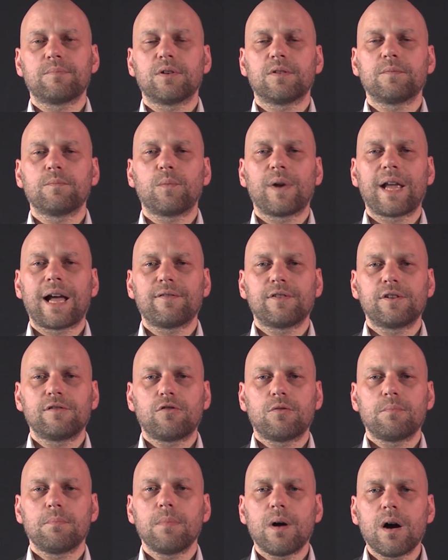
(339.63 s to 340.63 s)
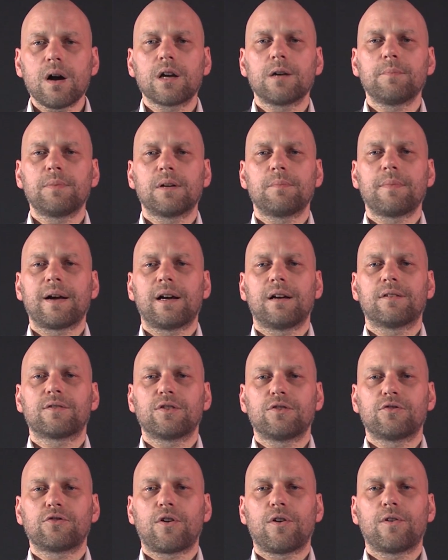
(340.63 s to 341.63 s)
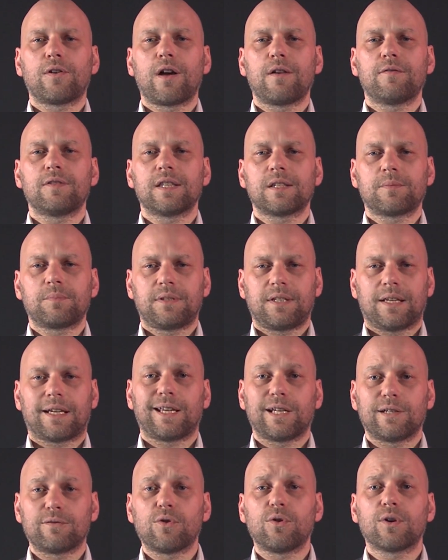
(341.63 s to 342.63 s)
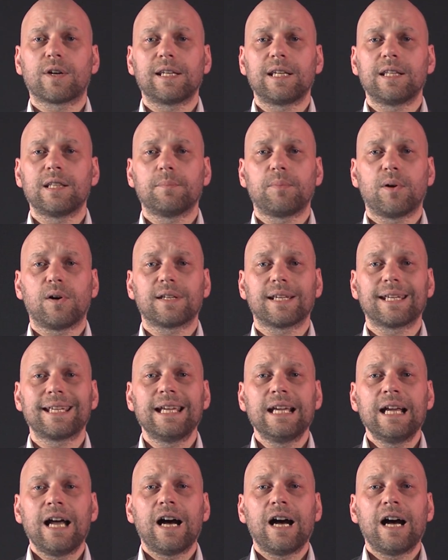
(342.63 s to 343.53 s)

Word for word: but we have a remarkable amount of control over this particular organ in the body.